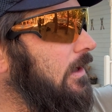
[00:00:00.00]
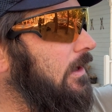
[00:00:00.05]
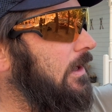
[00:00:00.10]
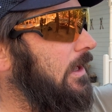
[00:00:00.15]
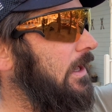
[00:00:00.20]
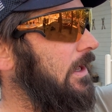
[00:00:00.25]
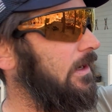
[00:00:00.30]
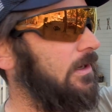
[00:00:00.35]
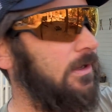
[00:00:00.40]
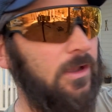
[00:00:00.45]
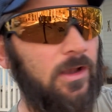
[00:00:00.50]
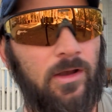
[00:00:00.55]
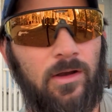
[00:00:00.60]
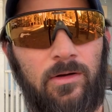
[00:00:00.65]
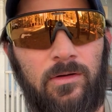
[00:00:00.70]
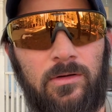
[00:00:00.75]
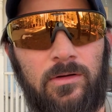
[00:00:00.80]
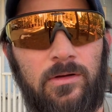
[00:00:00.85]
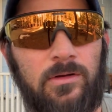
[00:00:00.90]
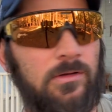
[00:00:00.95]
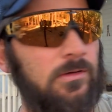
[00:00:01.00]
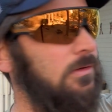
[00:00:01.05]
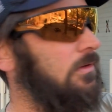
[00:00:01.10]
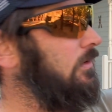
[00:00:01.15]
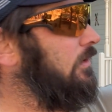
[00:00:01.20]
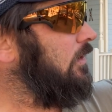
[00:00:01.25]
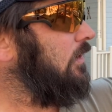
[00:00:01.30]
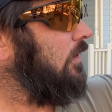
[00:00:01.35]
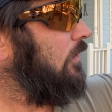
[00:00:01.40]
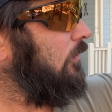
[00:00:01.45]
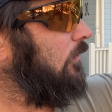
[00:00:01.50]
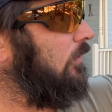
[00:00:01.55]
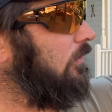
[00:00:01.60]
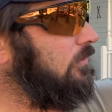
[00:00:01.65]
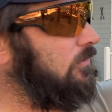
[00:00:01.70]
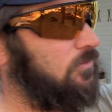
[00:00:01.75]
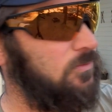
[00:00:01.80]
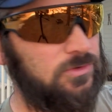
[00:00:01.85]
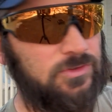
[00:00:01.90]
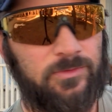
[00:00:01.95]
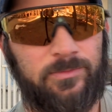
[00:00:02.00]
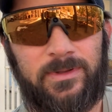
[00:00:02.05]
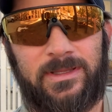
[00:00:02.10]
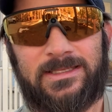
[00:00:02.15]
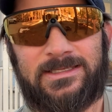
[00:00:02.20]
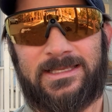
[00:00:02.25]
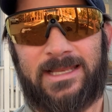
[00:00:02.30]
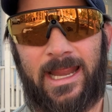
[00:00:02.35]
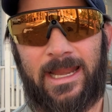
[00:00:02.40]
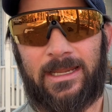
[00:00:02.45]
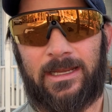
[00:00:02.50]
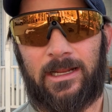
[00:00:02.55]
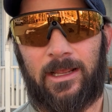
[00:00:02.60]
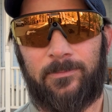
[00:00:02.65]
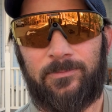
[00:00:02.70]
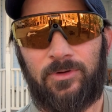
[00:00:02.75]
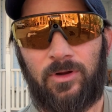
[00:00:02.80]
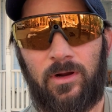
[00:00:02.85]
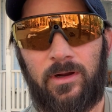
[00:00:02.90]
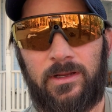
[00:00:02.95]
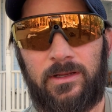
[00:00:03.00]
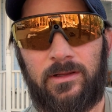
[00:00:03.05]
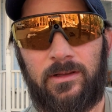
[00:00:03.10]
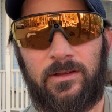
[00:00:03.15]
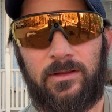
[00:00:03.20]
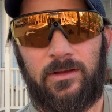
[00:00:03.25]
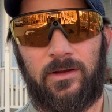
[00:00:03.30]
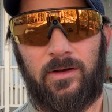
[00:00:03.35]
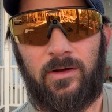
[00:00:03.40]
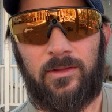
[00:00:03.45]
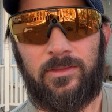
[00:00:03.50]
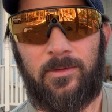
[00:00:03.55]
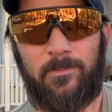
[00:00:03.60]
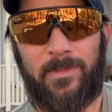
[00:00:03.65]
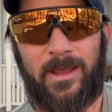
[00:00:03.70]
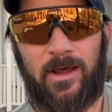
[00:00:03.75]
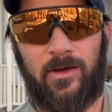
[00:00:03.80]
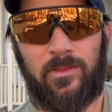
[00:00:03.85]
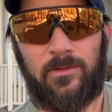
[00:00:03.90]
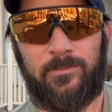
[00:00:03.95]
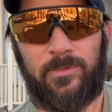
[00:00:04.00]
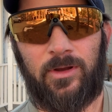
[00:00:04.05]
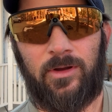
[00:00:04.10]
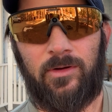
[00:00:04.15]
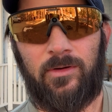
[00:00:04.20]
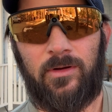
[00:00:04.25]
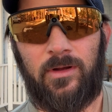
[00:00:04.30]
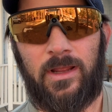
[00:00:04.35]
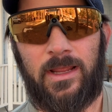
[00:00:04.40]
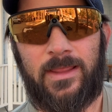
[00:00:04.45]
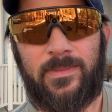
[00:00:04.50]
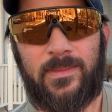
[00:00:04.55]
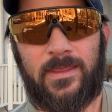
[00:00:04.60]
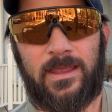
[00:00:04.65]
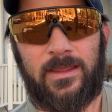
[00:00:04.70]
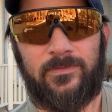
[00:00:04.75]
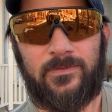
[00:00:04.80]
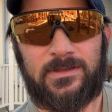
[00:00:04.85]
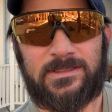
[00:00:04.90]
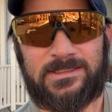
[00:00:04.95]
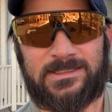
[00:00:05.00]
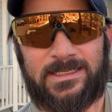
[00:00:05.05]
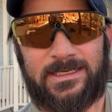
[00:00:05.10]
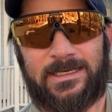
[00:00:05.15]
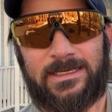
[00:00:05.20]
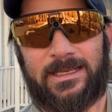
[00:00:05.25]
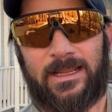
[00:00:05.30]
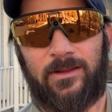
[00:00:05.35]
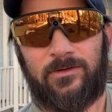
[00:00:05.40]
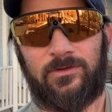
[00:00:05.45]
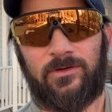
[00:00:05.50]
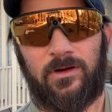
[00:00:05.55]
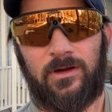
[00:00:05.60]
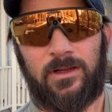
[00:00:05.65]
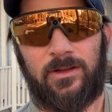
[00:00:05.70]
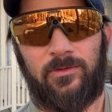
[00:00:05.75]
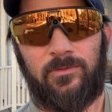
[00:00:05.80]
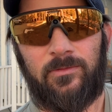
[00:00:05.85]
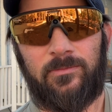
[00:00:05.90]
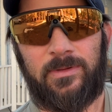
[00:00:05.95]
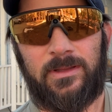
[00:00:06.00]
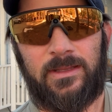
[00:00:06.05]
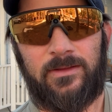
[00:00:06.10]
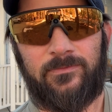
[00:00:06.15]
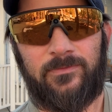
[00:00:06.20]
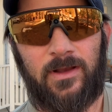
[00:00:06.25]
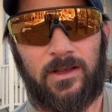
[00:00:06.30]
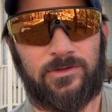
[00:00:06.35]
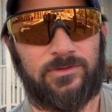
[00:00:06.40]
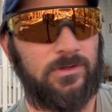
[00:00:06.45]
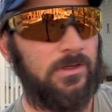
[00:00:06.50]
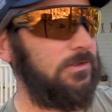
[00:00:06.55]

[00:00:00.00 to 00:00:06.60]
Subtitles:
Echo, which will be the standing up target on the bow of the boat, and then the sitting down target would be Foxtrot.